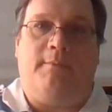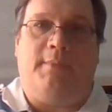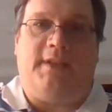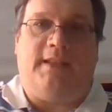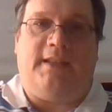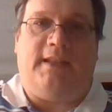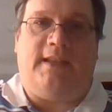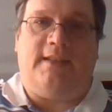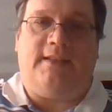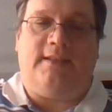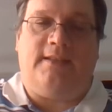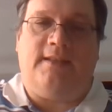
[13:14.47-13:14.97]

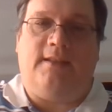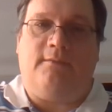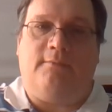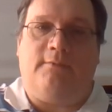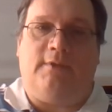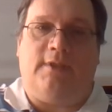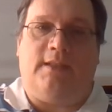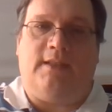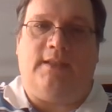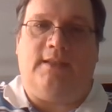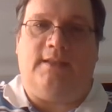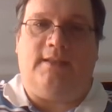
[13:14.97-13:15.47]
but that's not
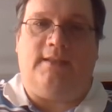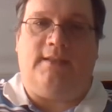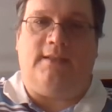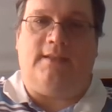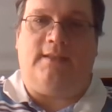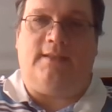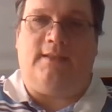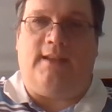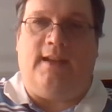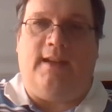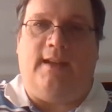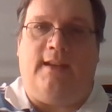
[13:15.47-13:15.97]
what this
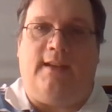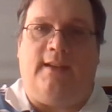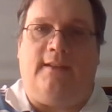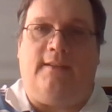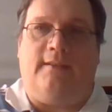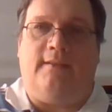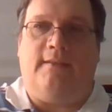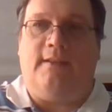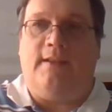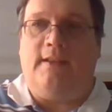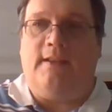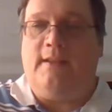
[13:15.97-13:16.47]
is saying.
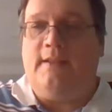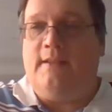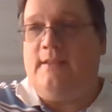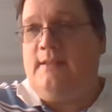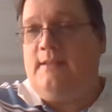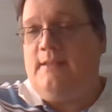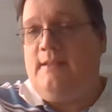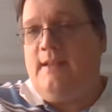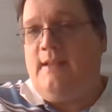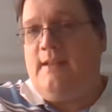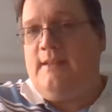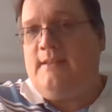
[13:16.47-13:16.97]

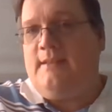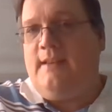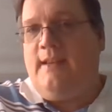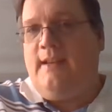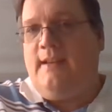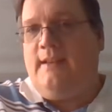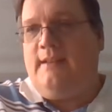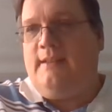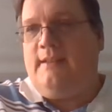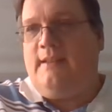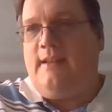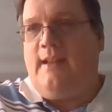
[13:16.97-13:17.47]
This is not
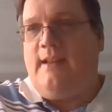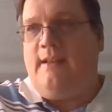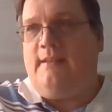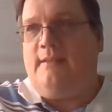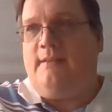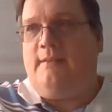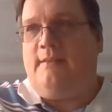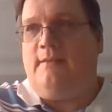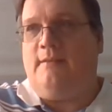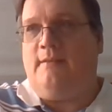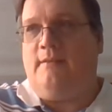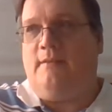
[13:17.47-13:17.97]
saying
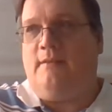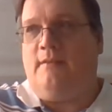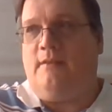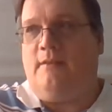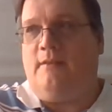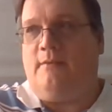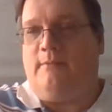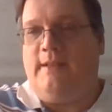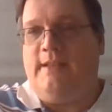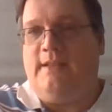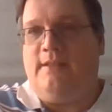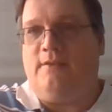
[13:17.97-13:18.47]
that
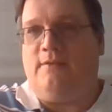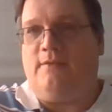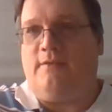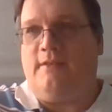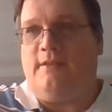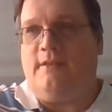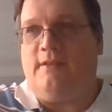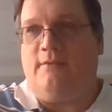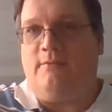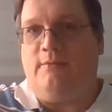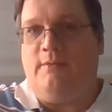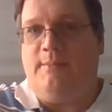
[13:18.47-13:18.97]
the
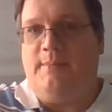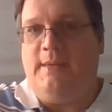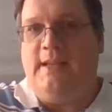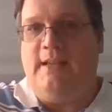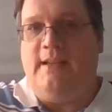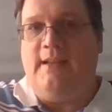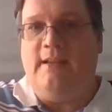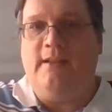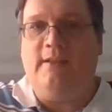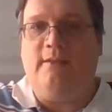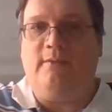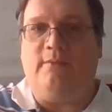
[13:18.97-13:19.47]
resources would be
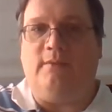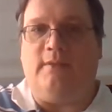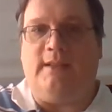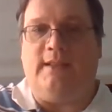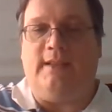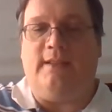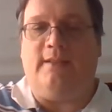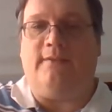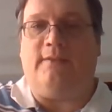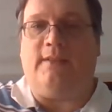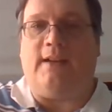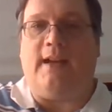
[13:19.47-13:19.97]

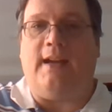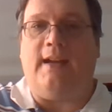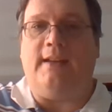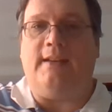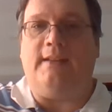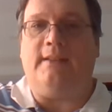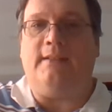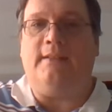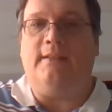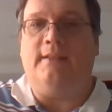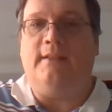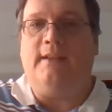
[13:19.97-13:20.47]
equally
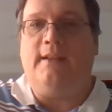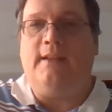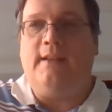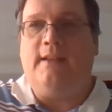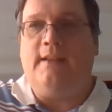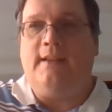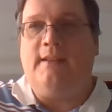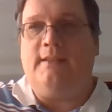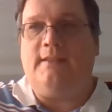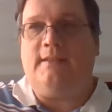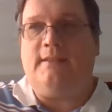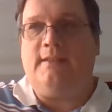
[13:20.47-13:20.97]
divided.
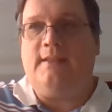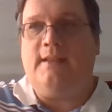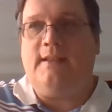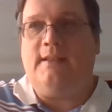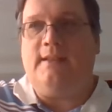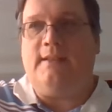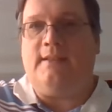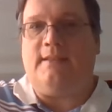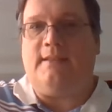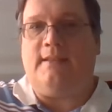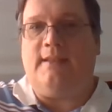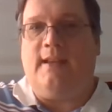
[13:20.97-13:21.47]
Instead,
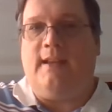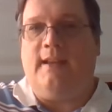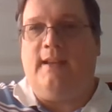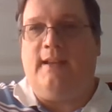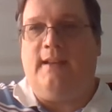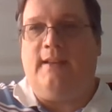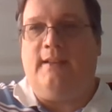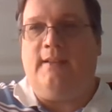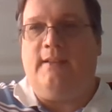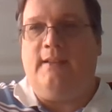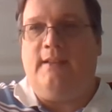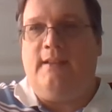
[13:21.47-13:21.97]
it's
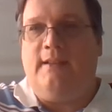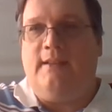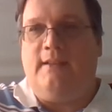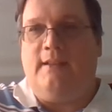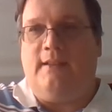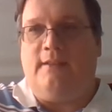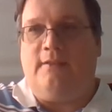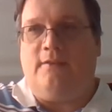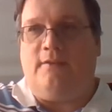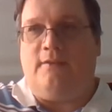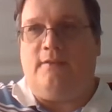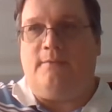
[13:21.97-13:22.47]
saying
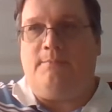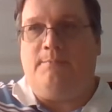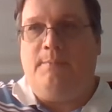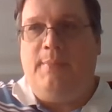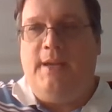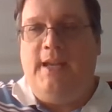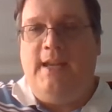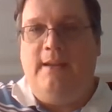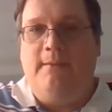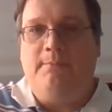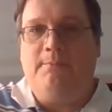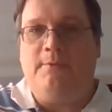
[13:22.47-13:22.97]
that there's
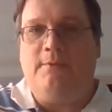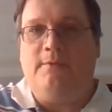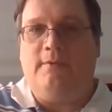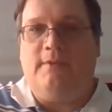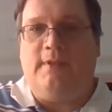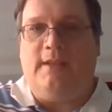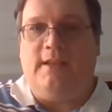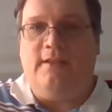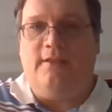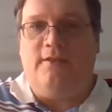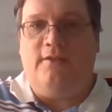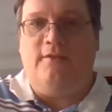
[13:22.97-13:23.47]
people
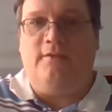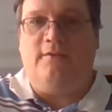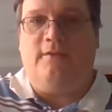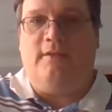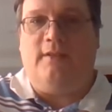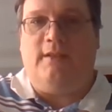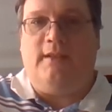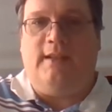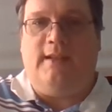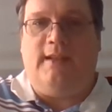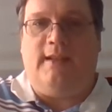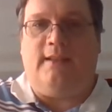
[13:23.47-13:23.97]
that you
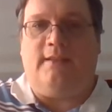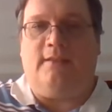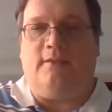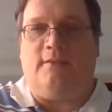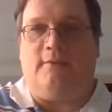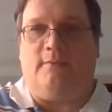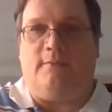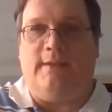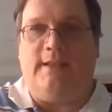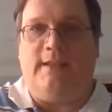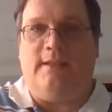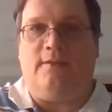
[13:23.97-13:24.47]
could get
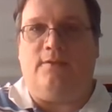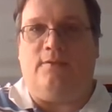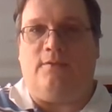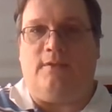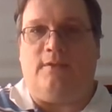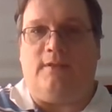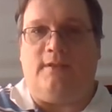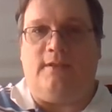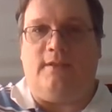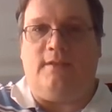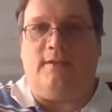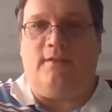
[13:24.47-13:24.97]
the
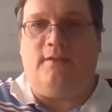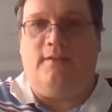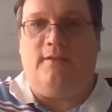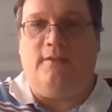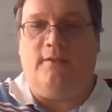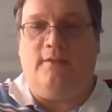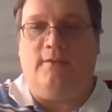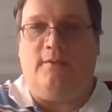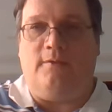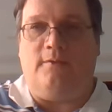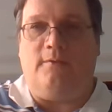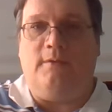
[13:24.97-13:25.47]
resources
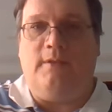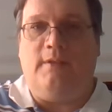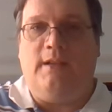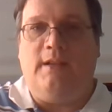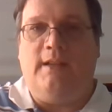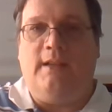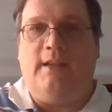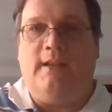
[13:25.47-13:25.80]
to